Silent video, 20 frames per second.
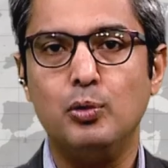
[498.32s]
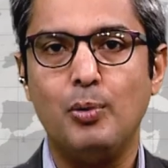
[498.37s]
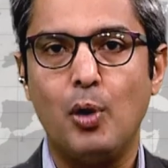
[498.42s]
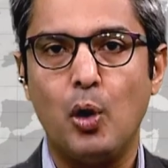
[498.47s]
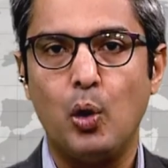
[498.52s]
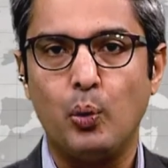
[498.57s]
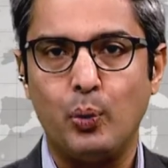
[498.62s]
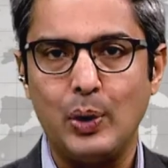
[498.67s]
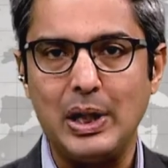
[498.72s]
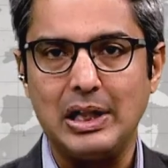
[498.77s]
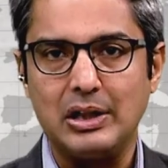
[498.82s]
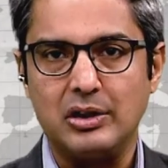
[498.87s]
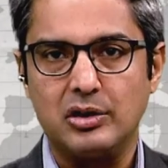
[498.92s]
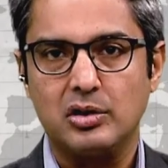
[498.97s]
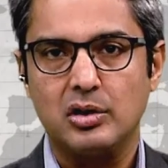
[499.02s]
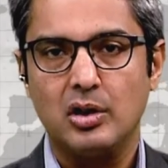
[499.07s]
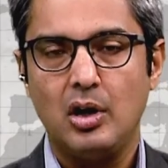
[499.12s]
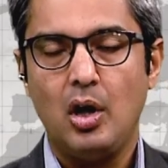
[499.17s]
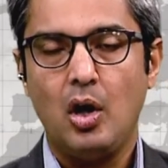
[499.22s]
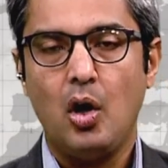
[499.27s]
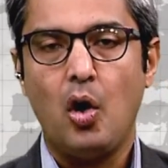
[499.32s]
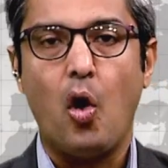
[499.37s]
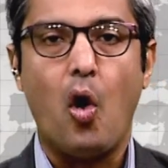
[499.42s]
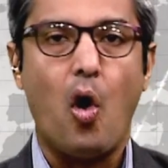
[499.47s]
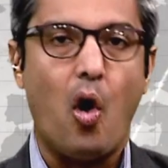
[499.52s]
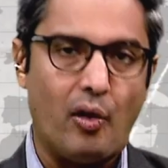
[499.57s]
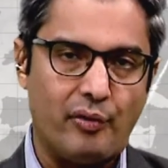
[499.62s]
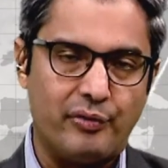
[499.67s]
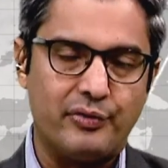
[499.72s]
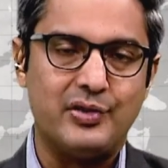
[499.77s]
more weeks
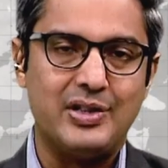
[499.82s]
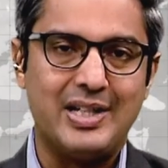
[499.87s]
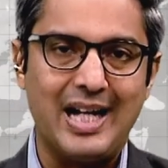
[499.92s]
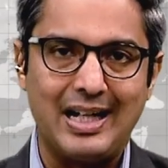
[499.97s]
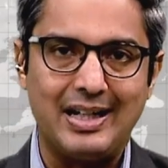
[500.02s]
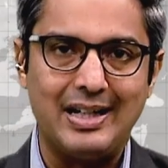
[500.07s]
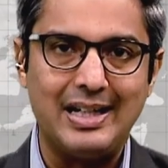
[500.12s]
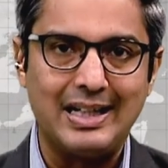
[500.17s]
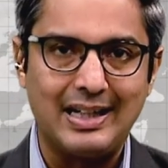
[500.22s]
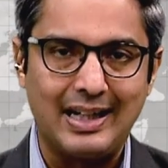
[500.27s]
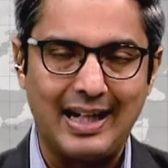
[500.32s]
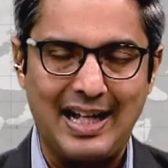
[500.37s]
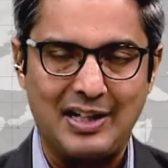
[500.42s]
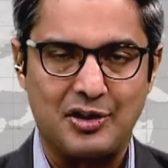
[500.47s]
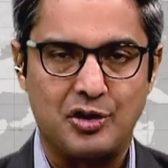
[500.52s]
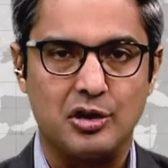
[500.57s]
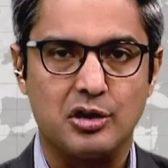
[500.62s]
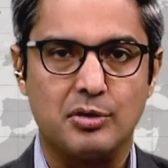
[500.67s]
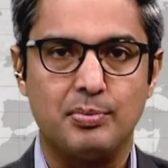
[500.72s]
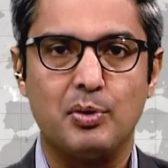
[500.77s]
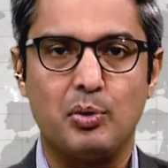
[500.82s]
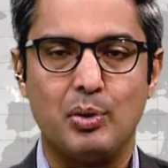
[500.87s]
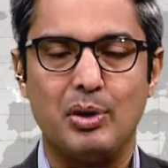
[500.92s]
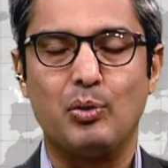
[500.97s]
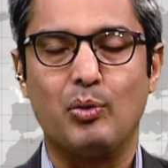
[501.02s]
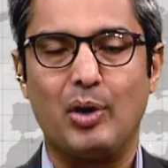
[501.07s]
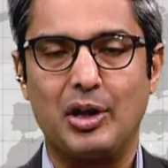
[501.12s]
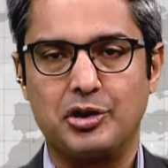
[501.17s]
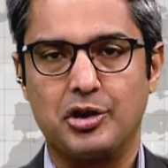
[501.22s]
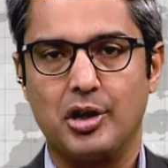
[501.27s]
of deadly clashes between
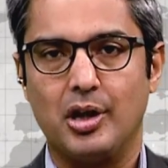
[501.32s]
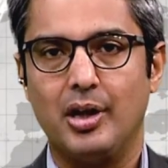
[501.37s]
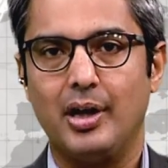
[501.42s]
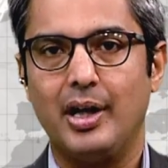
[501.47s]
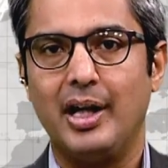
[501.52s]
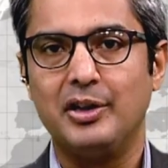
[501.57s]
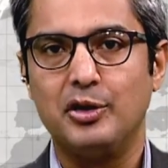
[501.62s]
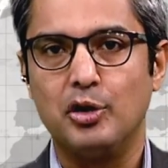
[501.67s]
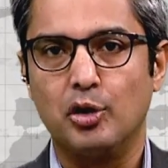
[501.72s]
Russia and